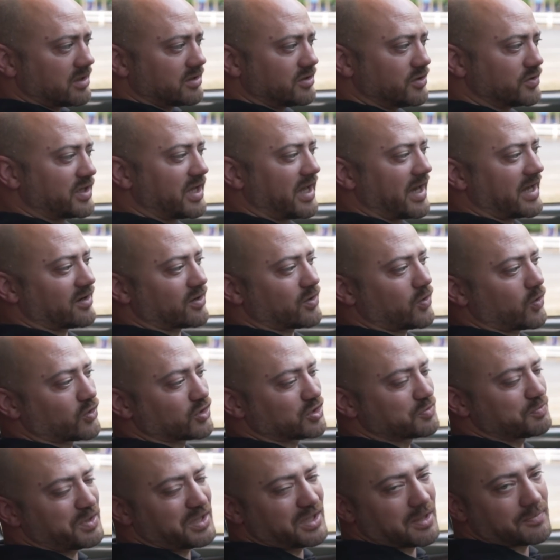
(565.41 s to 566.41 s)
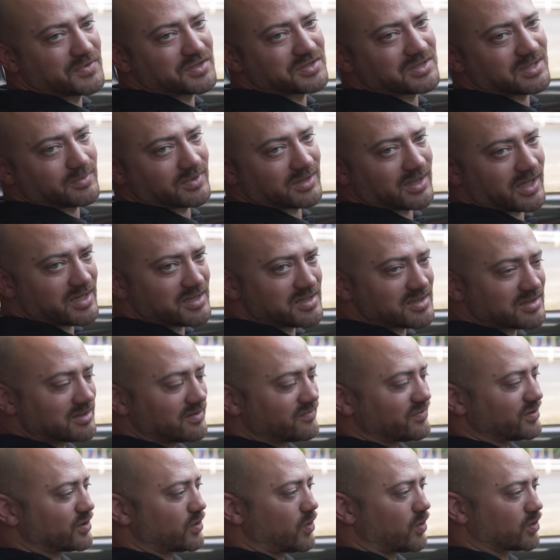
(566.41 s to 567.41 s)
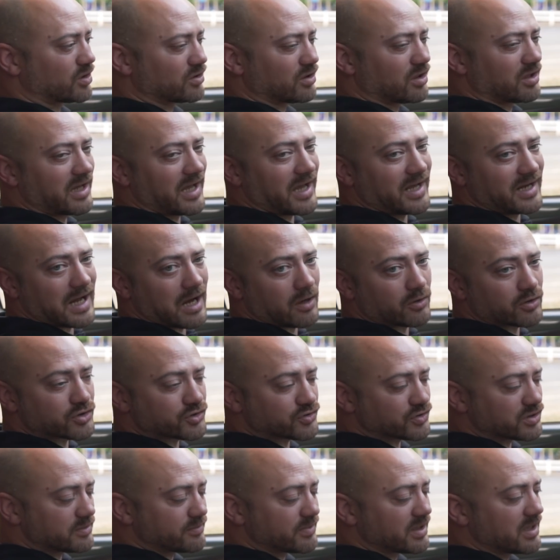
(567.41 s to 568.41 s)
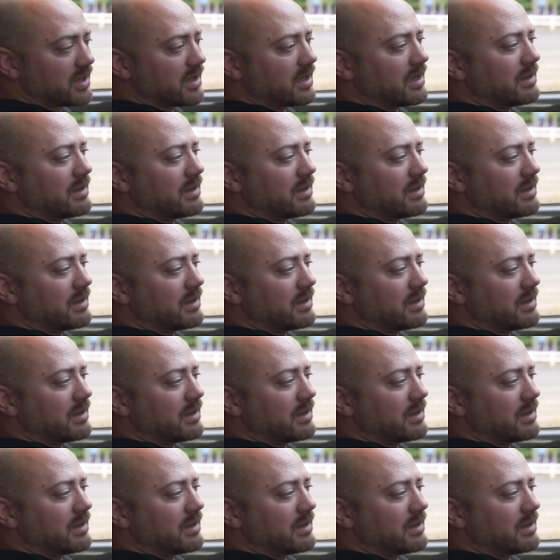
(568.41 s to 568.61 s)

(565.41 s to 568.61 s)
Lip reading: You can, of course, speed up the simulation if you're going on an 8-hour trip.